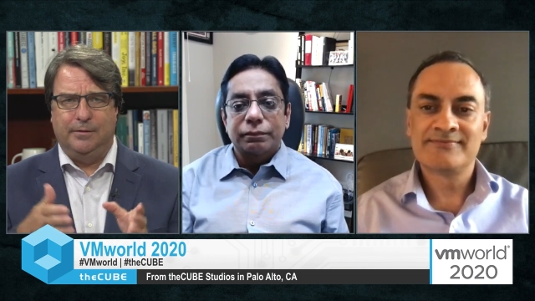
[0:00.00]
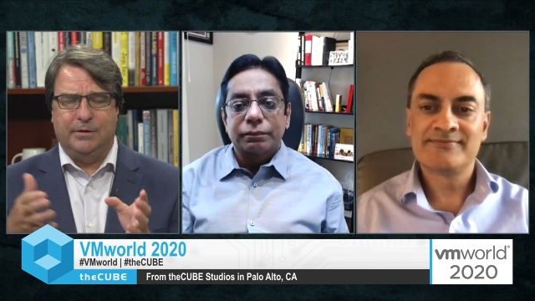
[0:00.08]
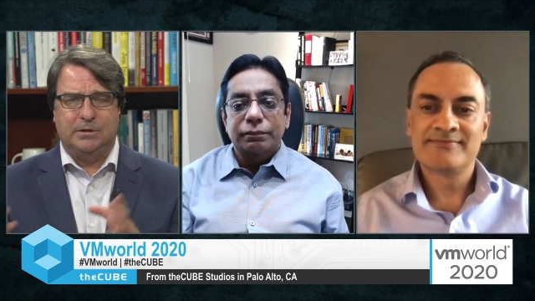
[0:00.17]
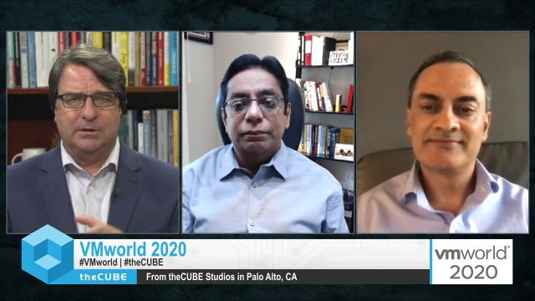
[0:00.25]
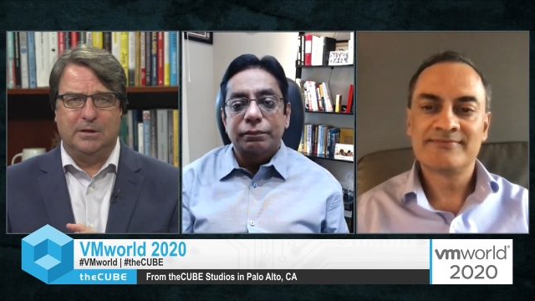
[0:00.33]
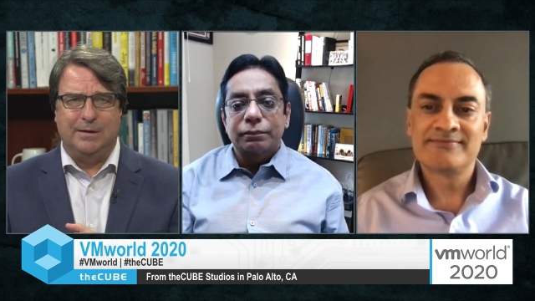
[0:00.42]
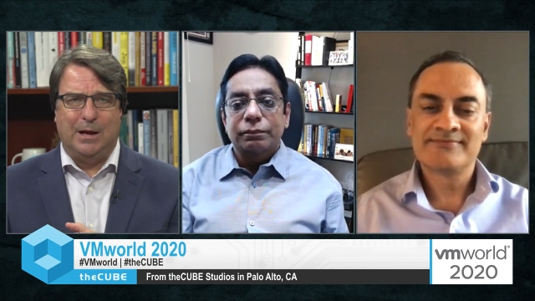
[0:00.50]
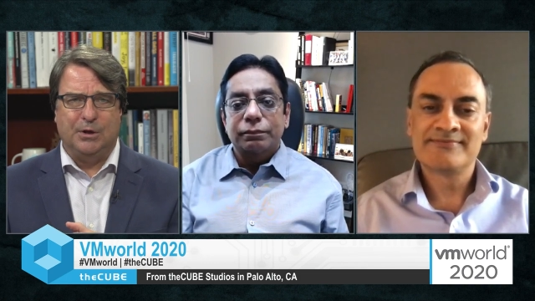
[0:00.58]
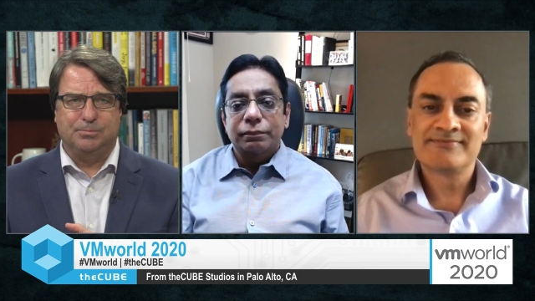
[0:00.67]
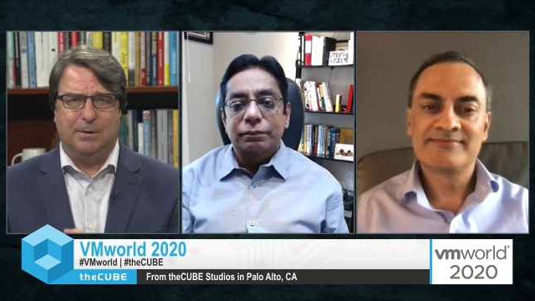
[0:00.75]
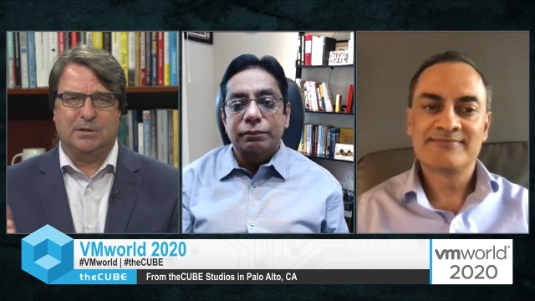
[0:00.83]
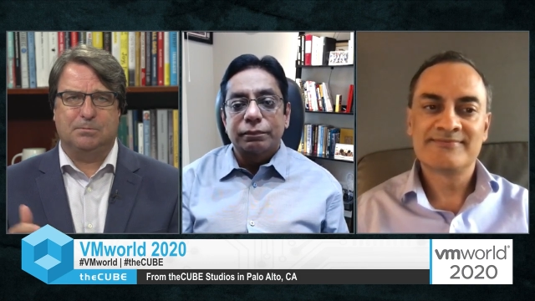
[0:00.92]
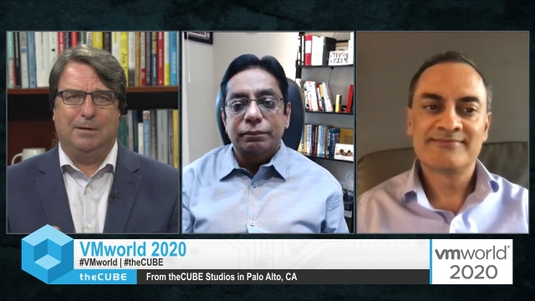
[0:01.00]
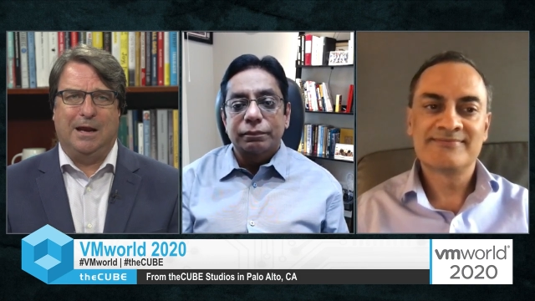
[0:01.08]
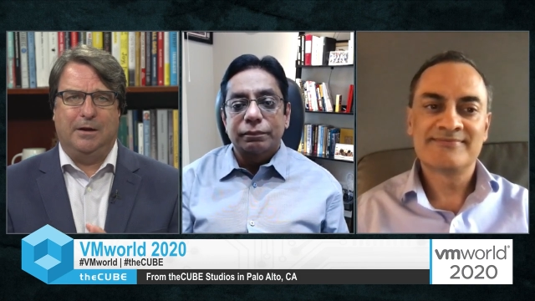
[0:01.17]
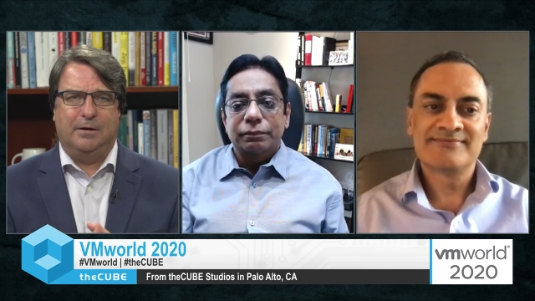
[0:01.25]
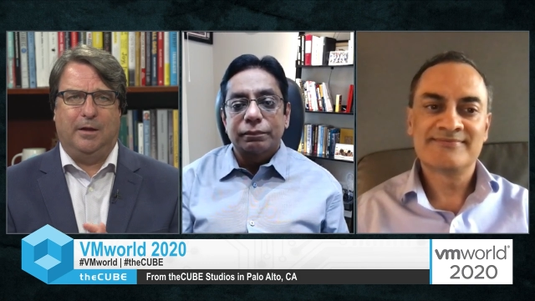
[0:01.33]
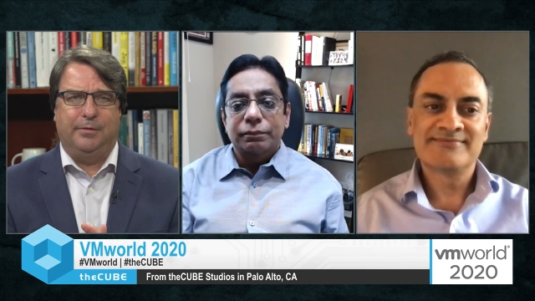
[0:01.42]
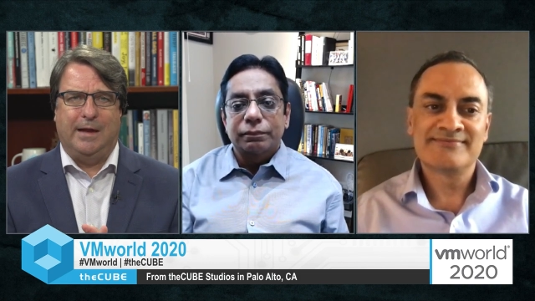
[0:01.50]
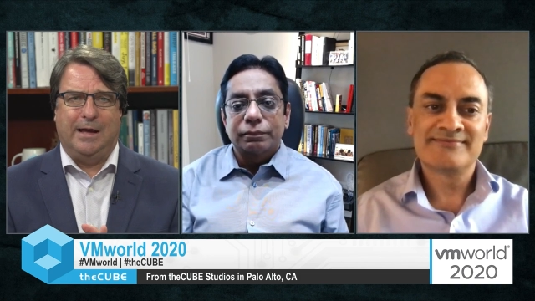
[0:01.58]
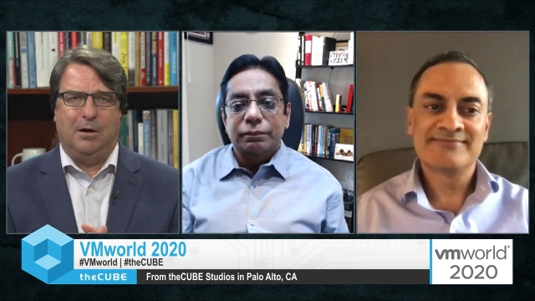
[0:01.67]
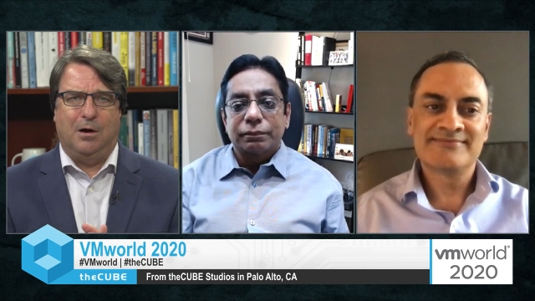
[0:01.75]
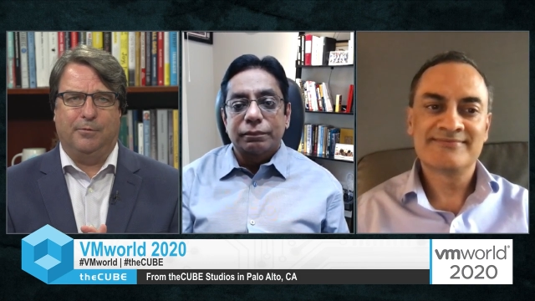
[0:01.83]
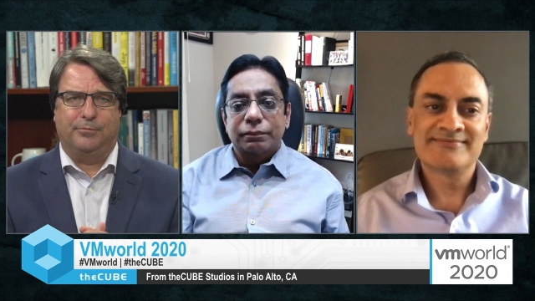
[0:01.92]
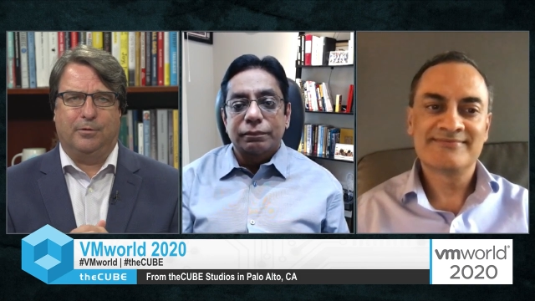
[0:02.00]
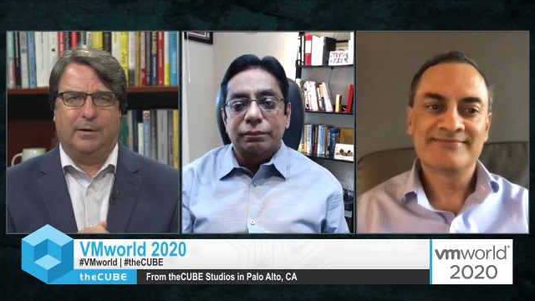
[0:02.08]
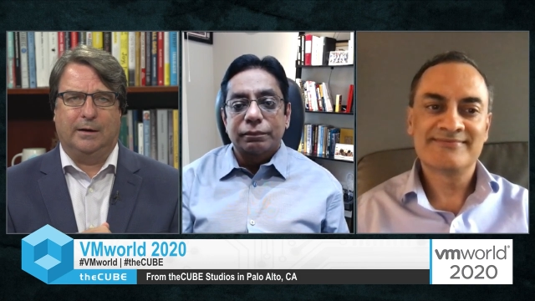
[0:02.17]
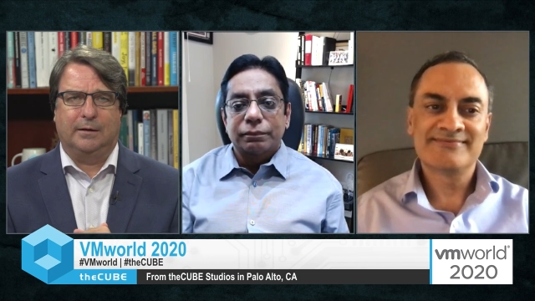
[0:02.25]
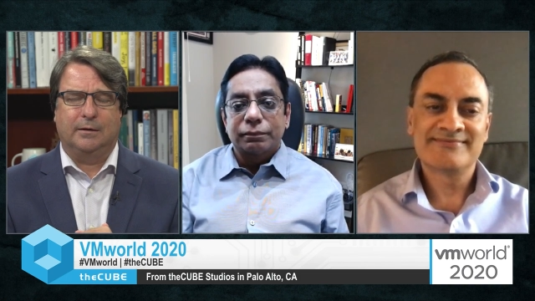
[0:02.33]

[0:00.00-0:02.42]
Speaker 1: does this announcement expand on that offering?